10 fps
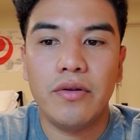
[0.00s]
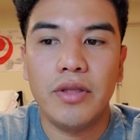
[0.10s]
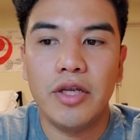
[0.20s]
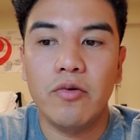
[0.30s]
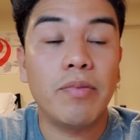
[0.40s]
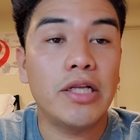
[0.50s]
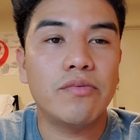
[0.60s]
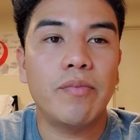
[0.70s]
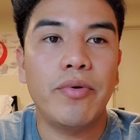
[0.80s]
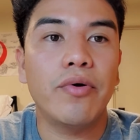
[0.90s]
that your plates
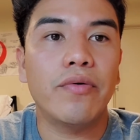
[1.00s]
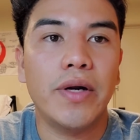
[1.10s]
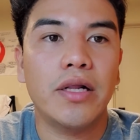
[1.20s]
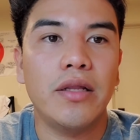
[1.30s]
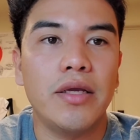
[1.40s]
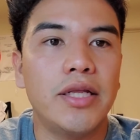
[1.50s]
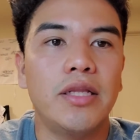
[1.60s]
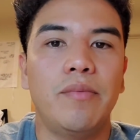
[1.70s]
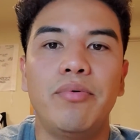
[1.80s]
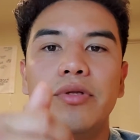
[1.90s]
were put on correctly and then
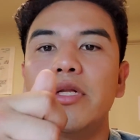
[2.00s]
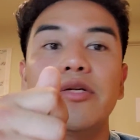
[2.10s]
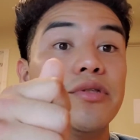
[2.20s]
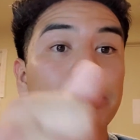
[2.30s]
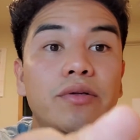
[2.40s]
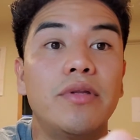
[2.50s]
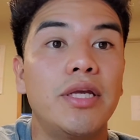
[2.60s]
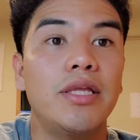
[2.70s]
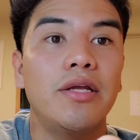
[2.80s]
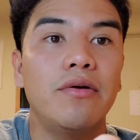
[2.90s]
they put the little seal
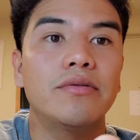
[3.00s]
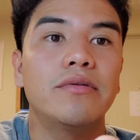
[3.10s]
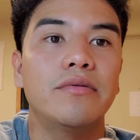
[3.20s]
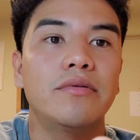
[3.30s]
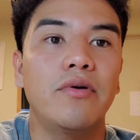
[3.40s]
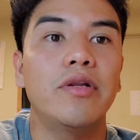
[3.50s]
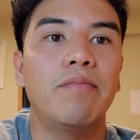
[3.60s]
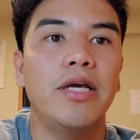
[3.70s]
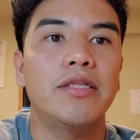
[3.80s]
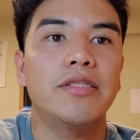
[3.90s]
thing and they got some on the
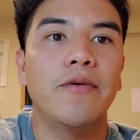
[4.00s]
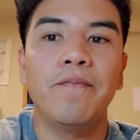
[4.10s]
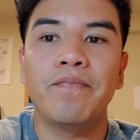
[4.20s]
plates.